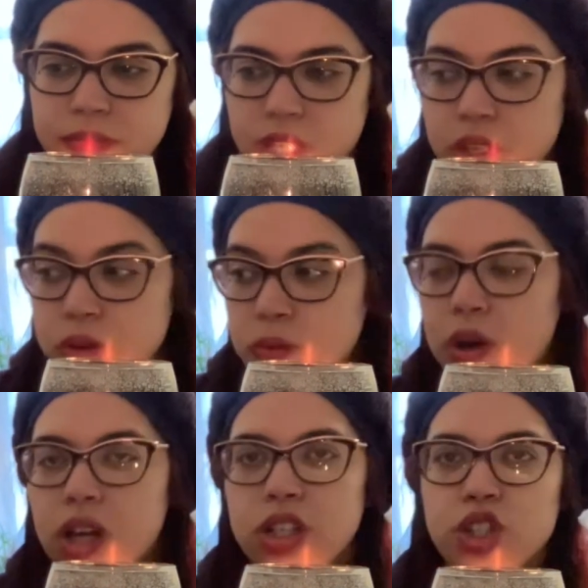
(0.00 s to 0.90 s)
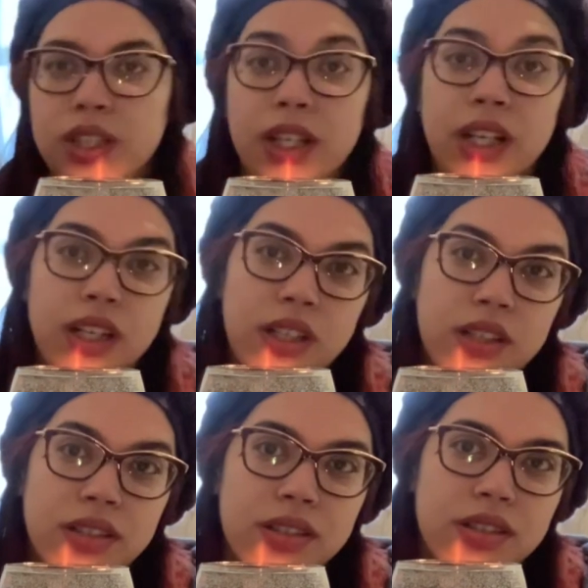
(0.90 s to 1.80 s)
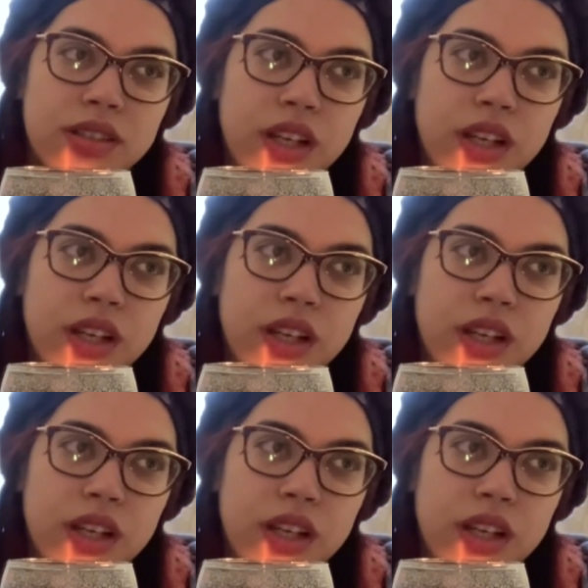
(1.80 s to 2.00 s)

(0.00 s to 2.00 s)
you want change.